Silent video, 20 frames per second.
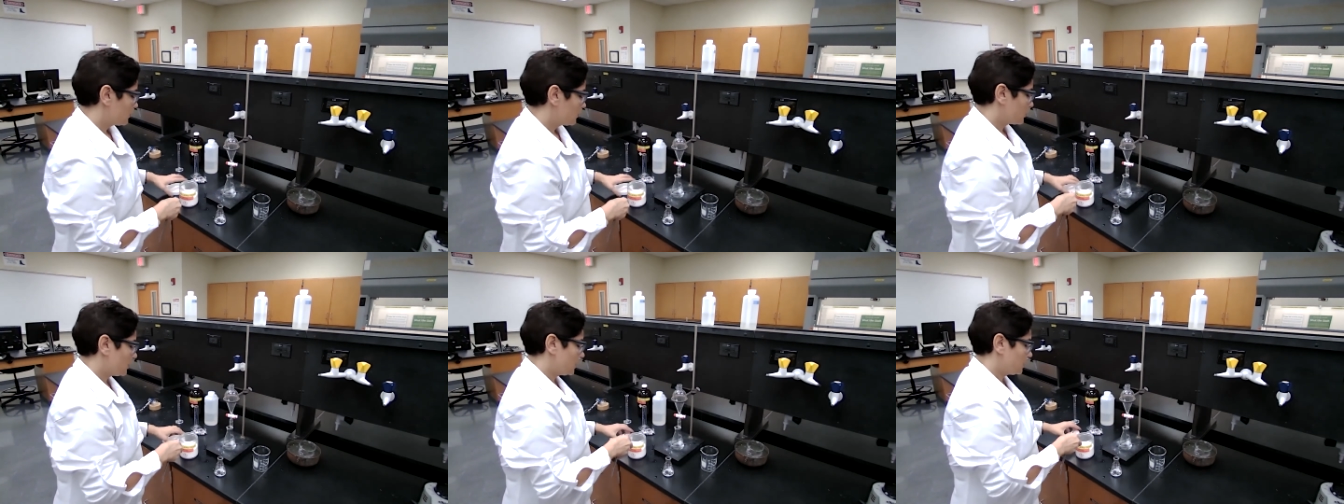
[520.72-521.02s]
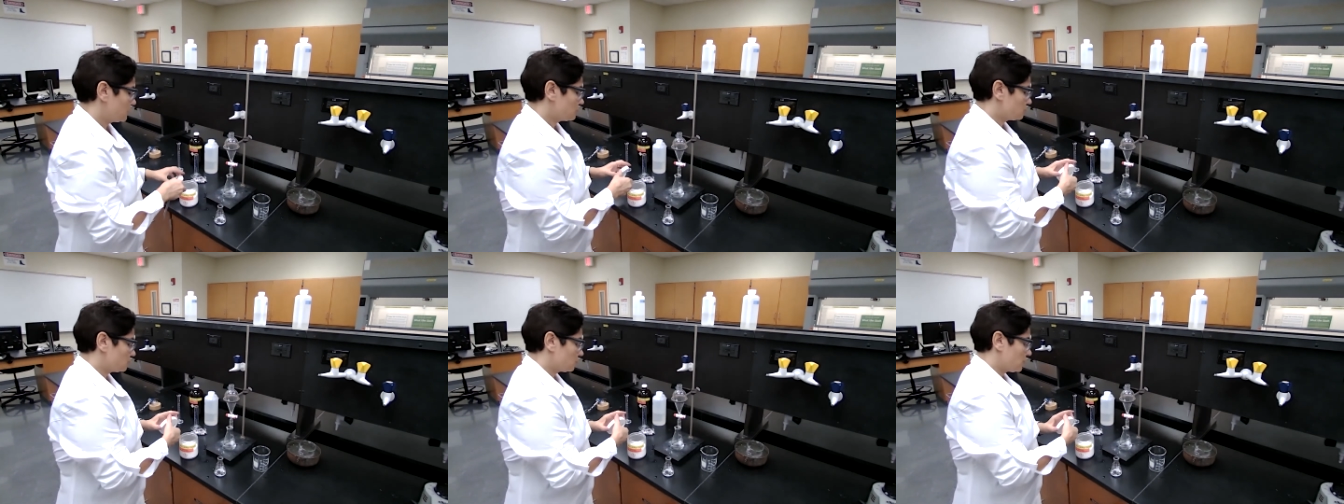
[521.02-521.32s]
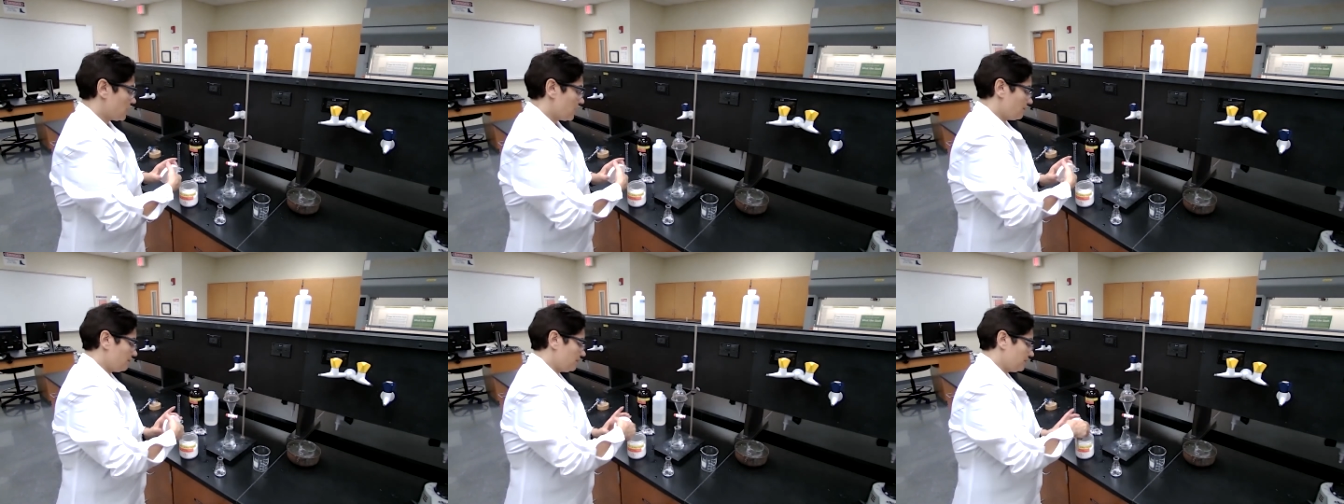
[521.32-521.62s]
Going to
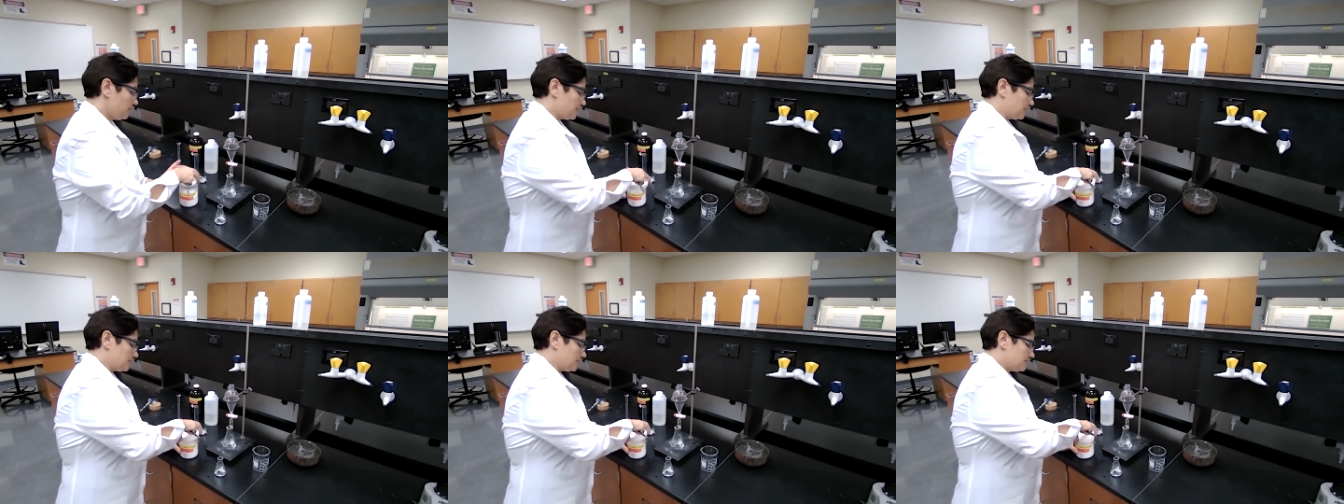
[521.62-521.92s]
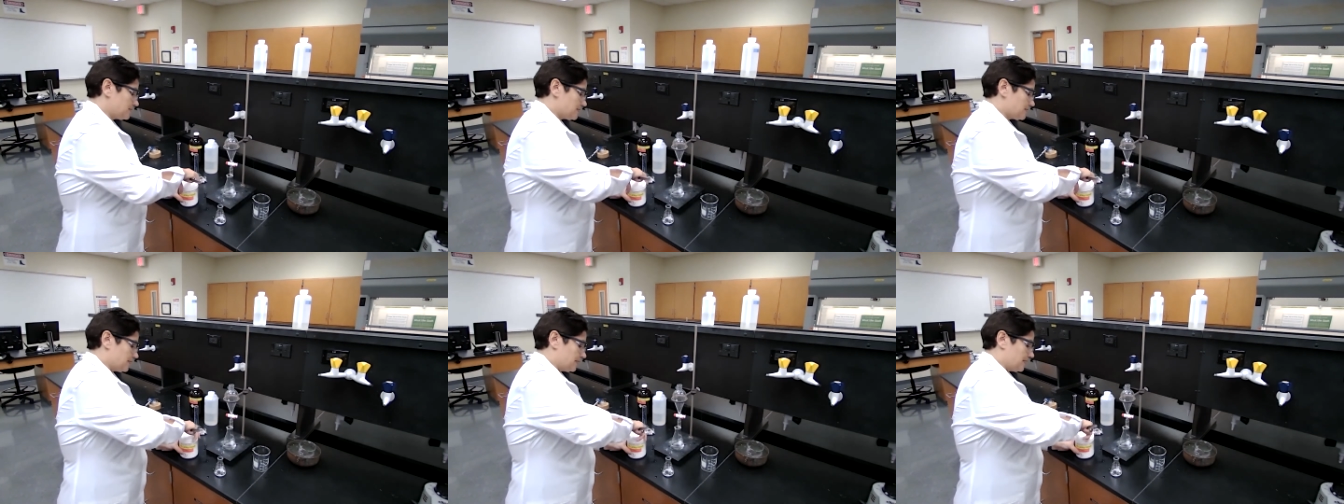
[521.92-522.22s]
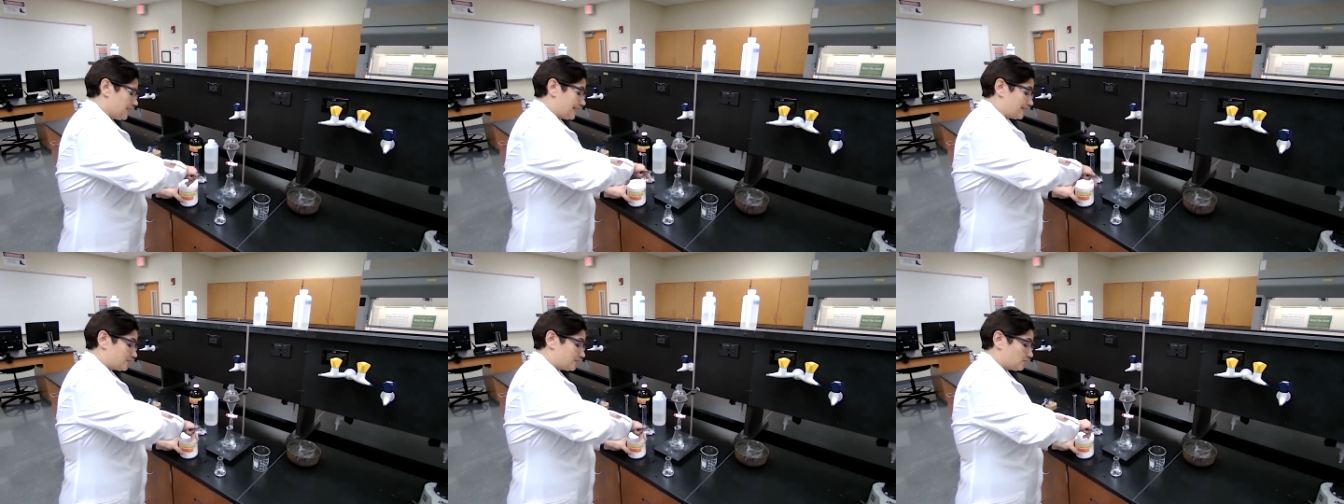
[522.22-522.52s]
cover this
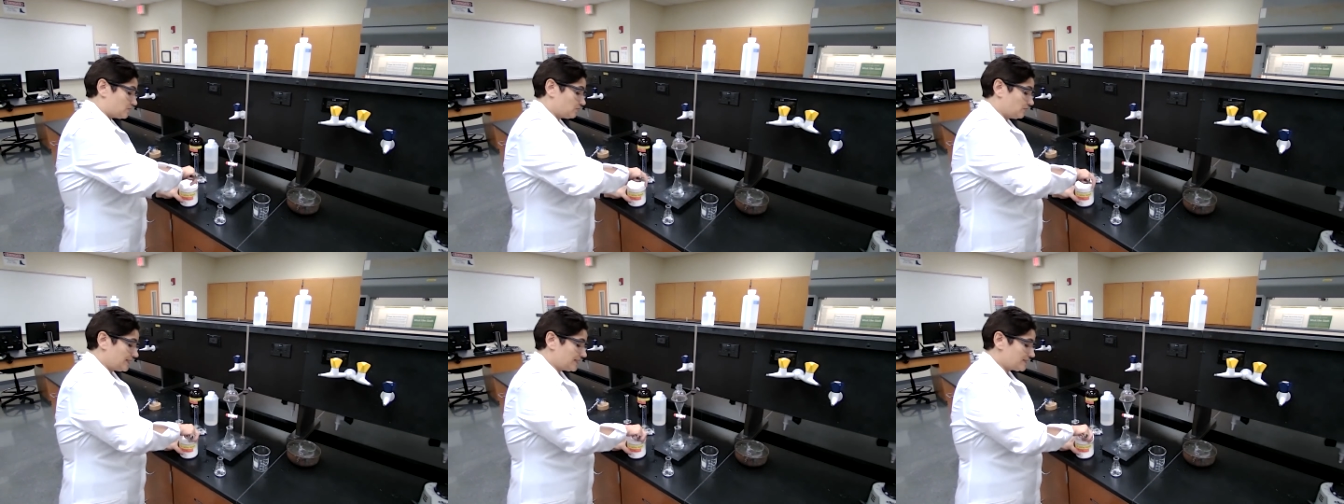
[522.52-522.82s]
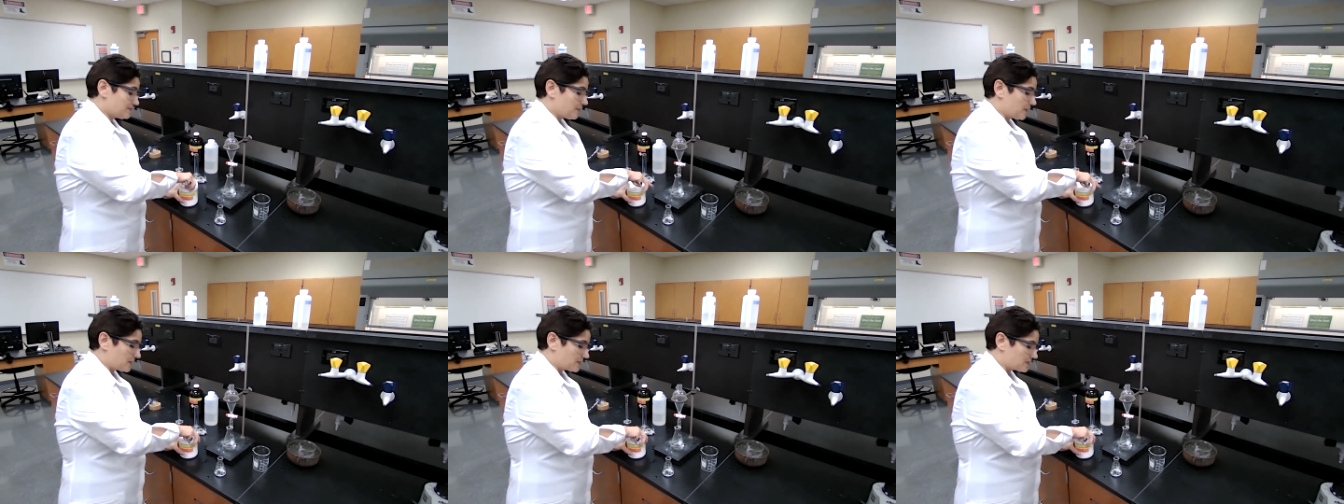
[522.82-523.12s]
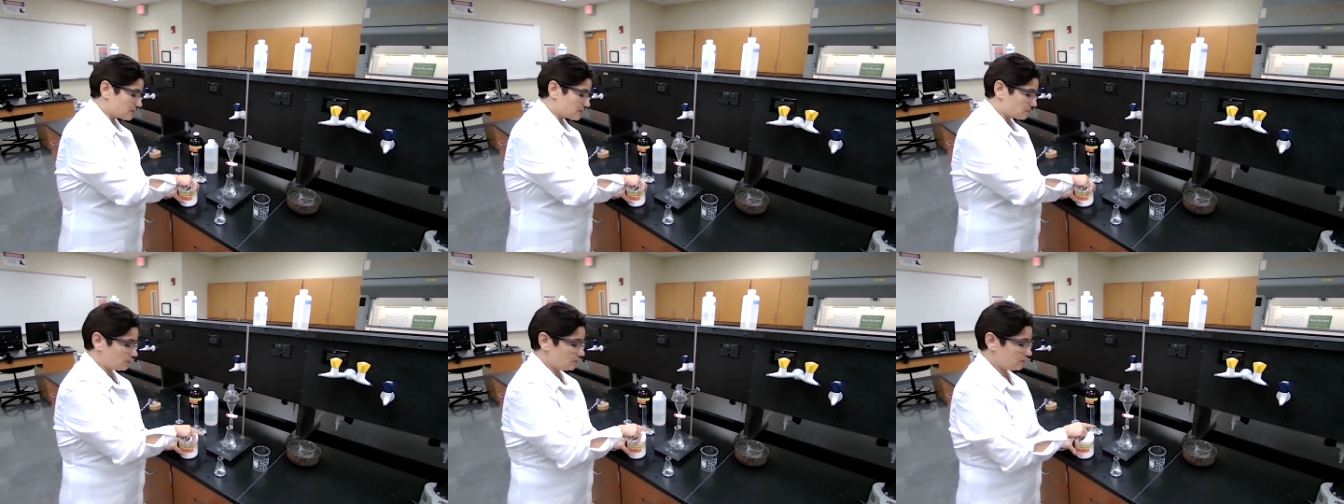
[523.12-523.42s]
as soon as
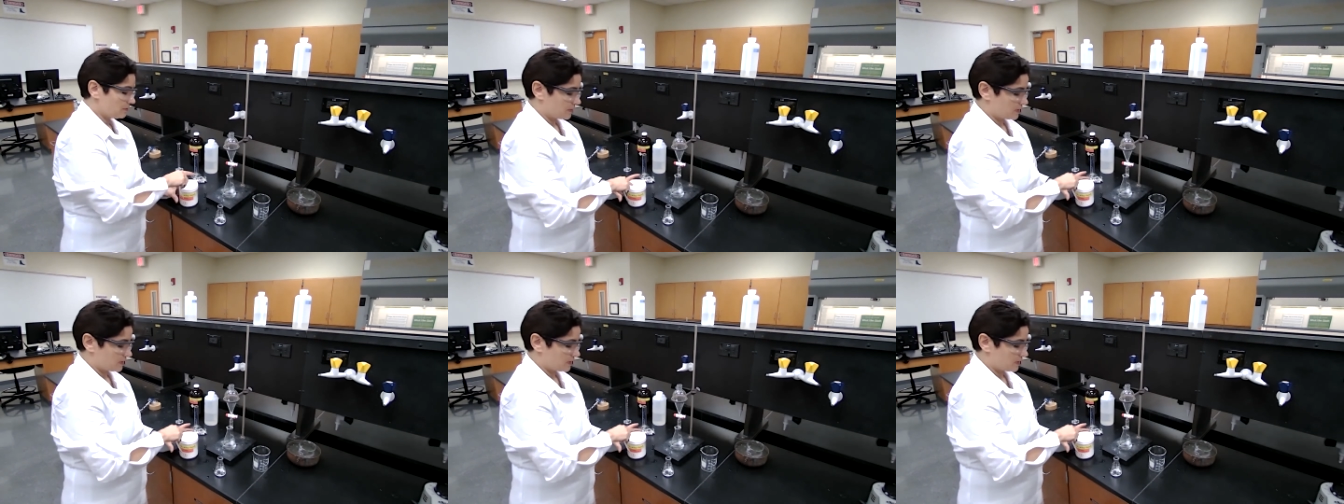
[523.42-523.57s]
possible